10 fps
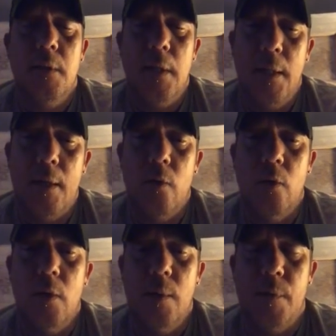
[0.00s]

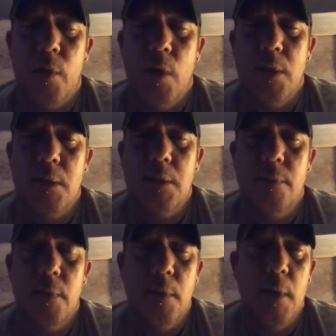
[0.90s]
illegal
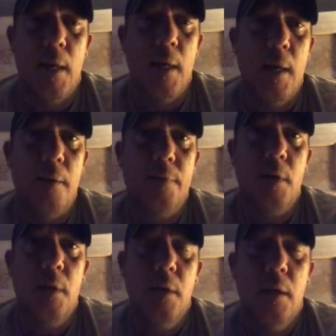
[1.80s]
immigrants that have
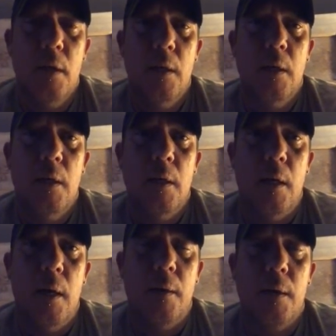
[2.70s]

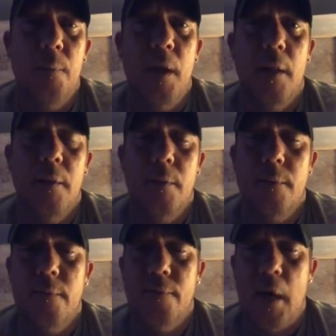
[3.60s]
uh, committed
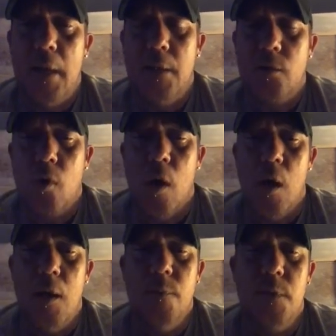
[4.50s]
violent
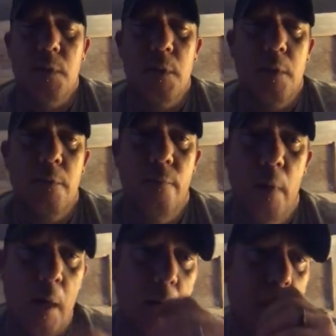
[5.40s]
crimes,
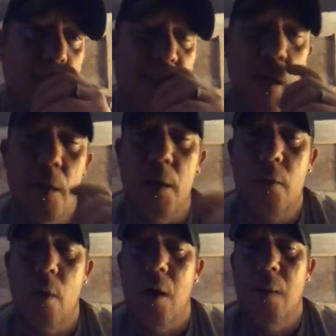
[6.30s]
uh,
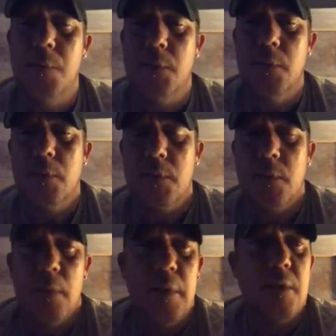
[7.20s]
felony crimes
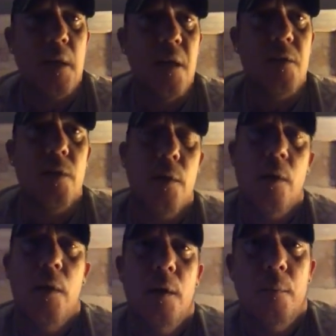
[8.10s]
and, and such.
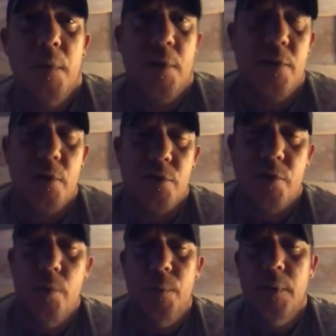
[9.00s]
But they're so
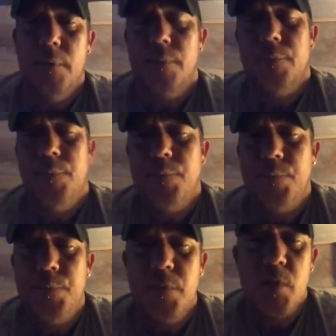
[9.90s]
stupid,
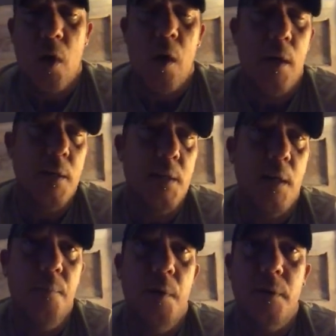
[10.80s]
sorry to
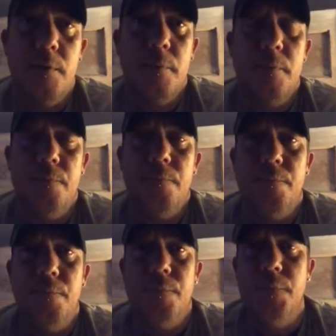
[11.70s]
say, but,
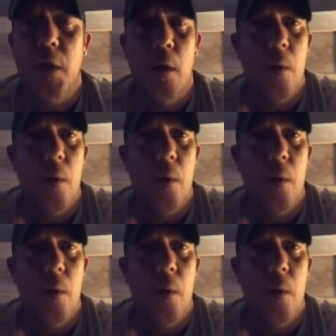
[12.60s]
you